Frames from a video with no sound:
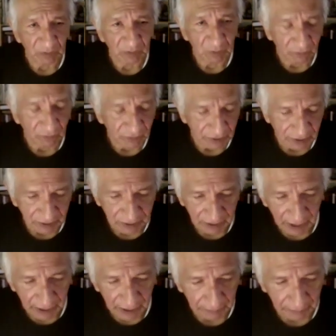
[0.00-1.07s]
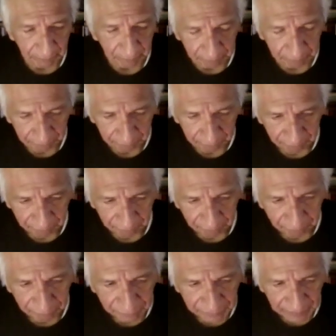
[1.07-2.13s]
from over in Indiana.
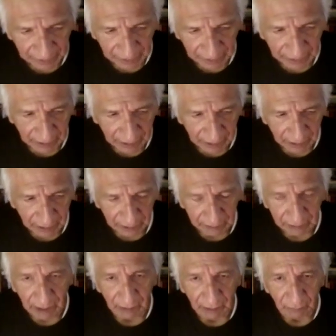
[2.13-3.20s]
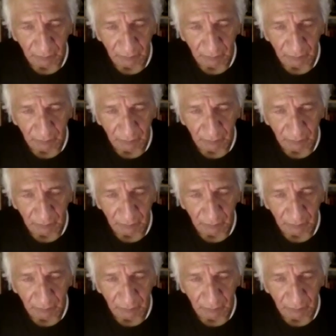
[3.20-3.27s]
And